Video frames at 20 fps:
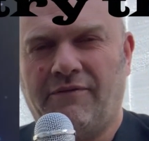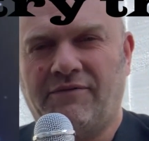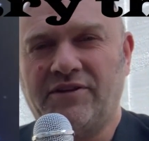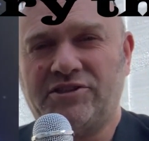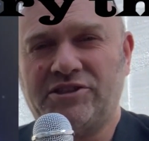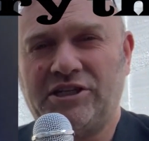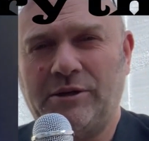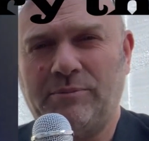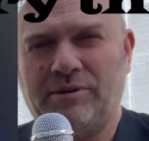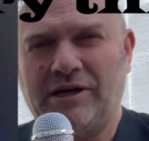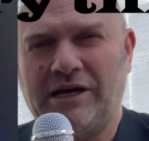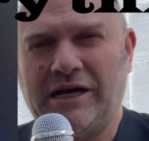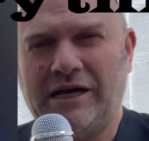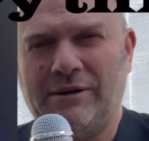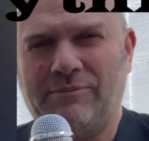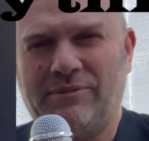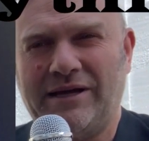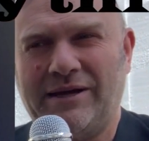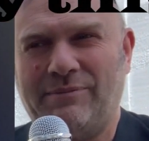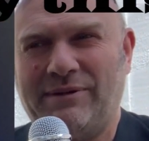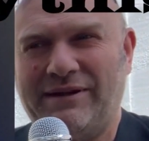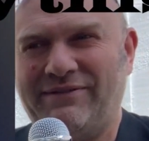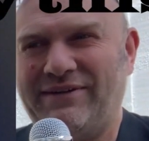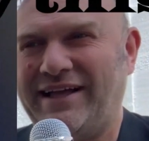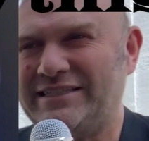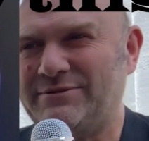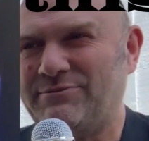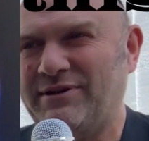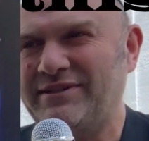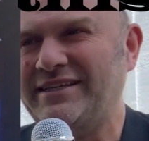the superb bit of
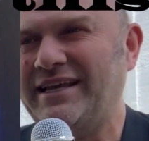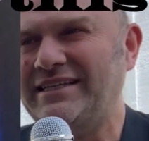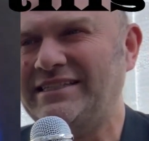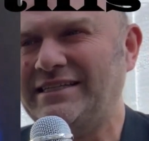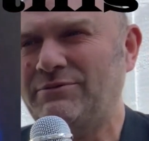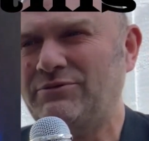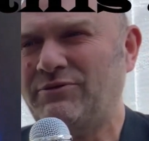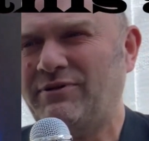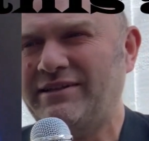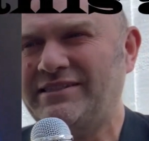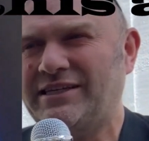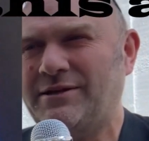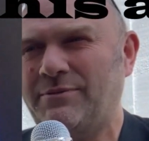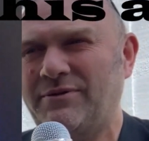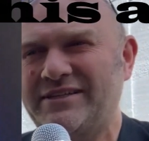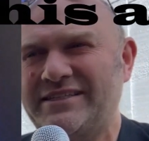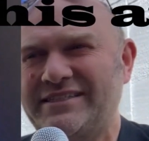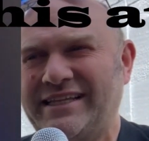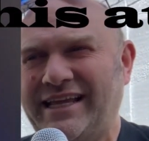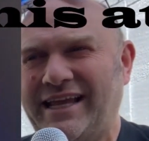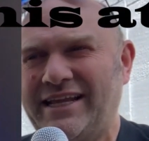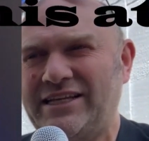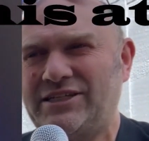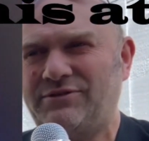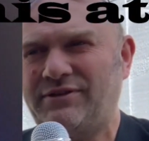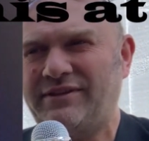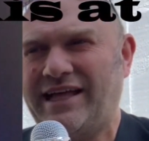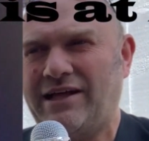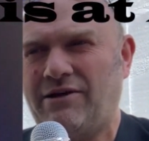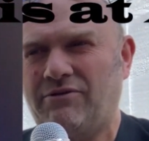Hans Moretti. Here's Hans Moretti coming on stage
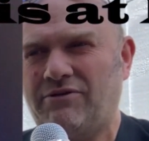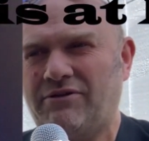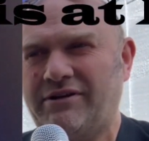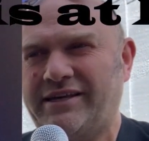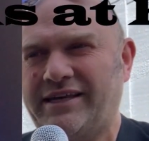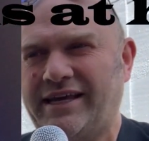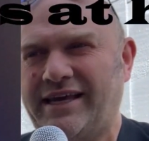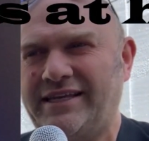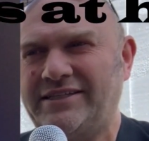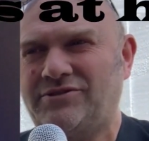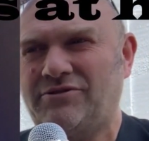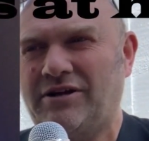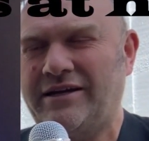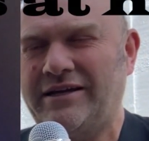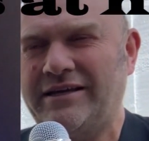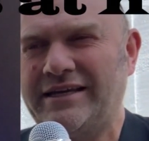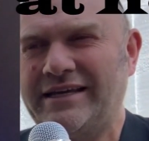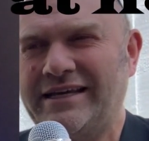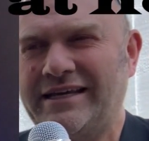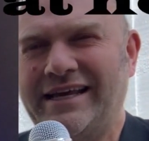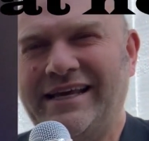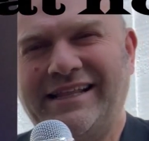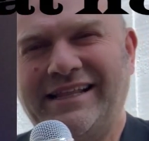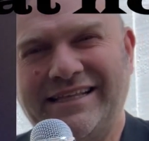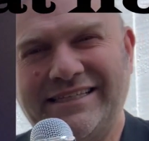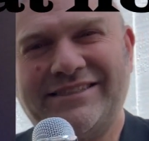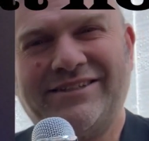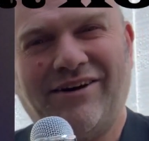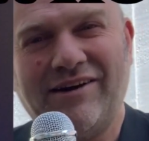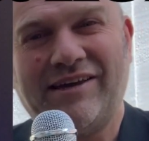with Helga. Okay, he's got
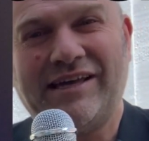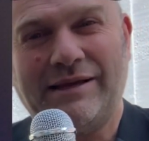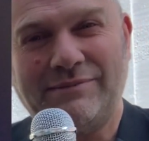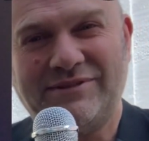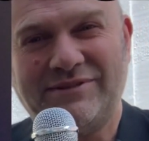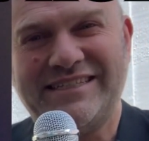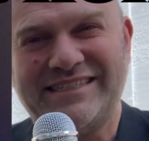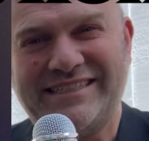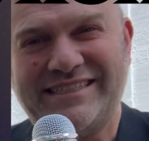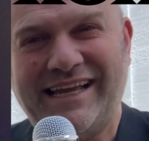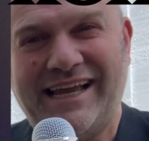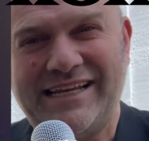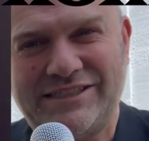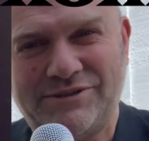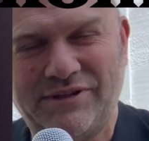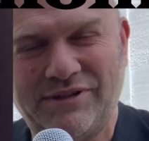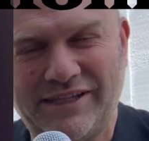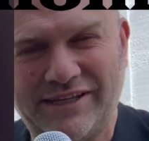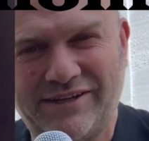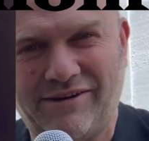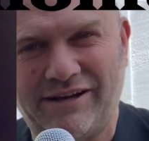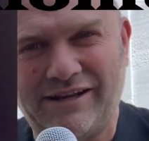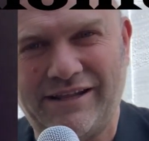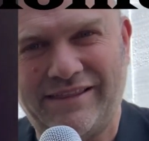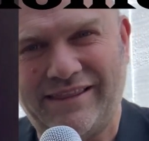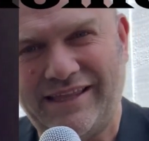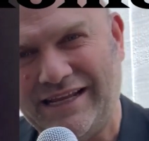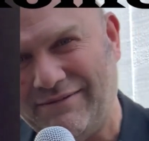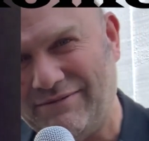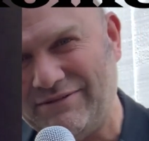this guy comes on stage with a kind of
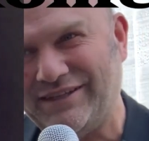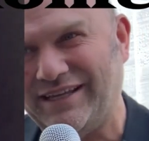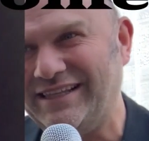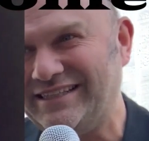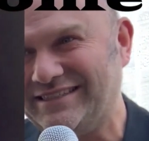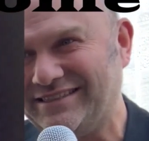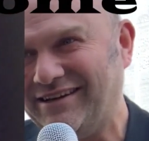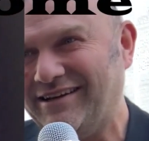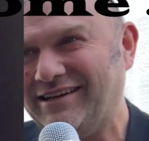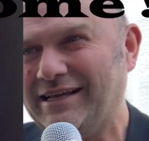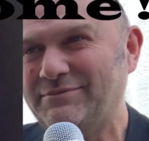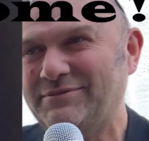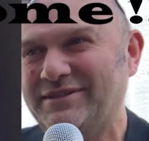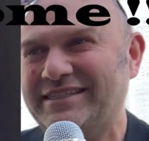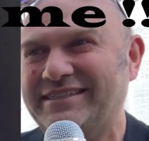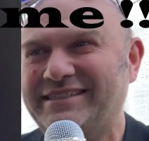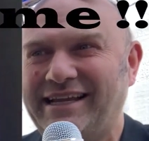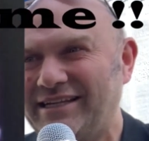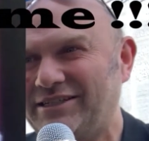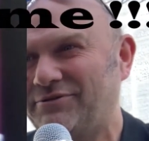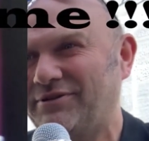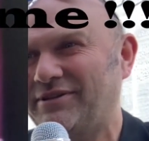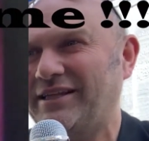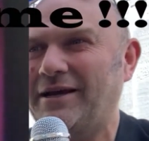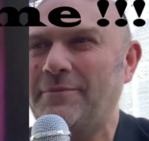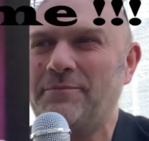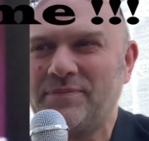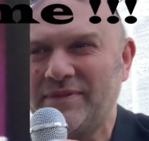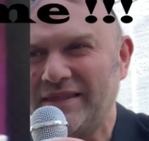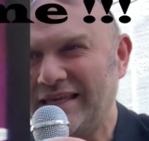thing of his head. This guy comes on stage with
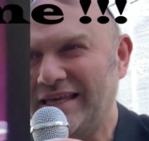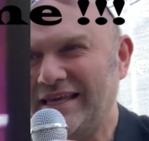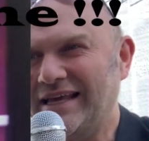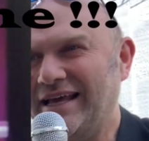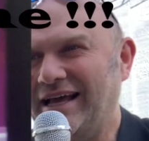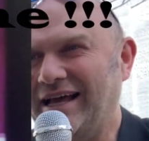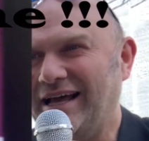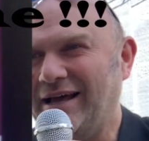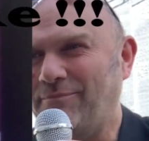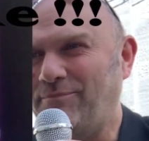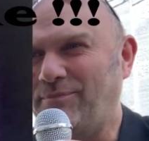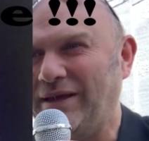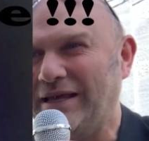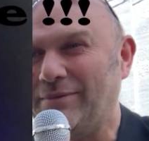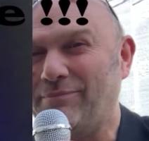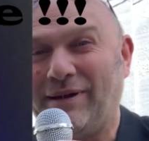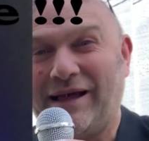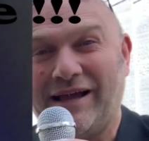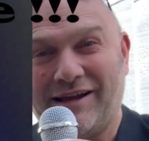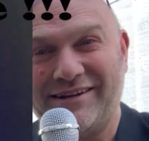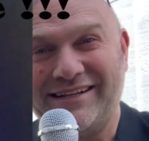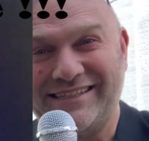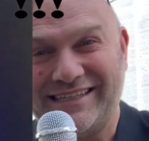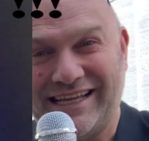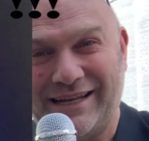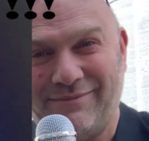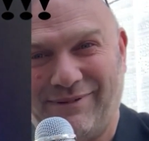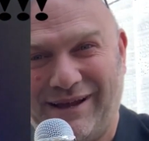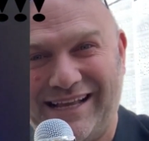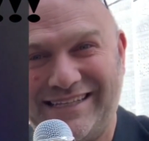a big bag on his
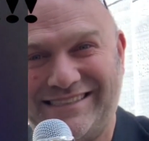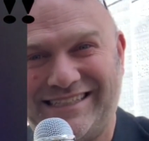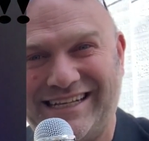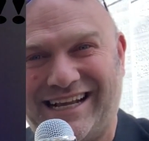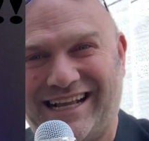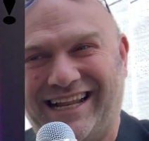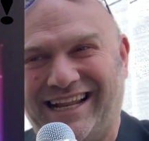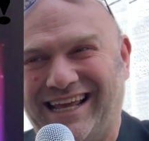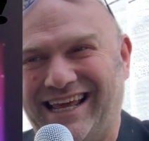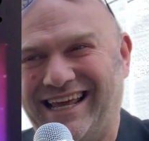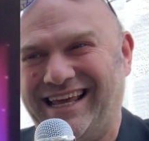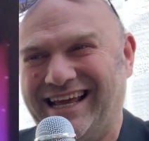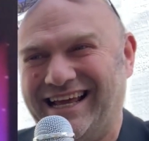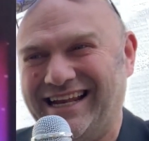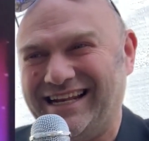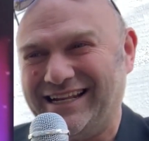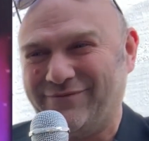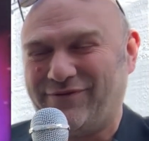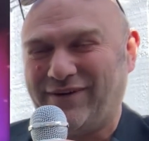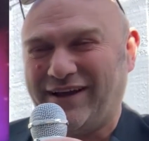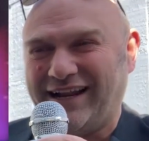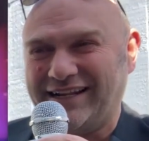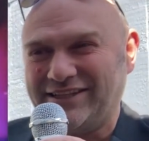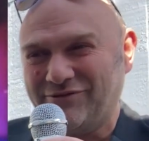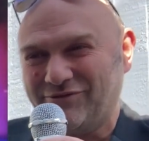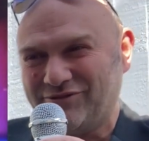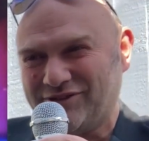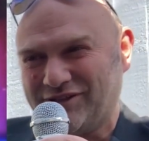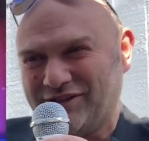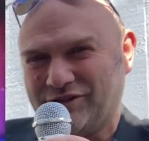head, basically. And he's
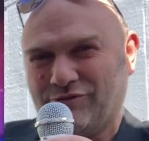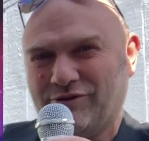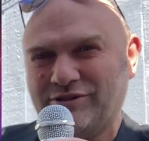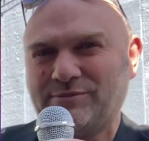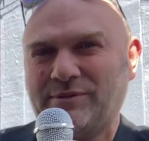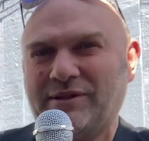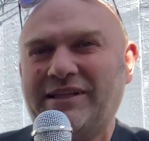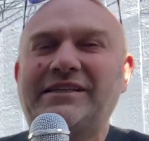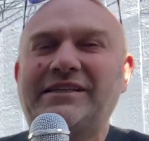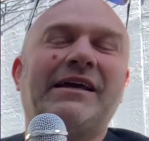also got the crossbow.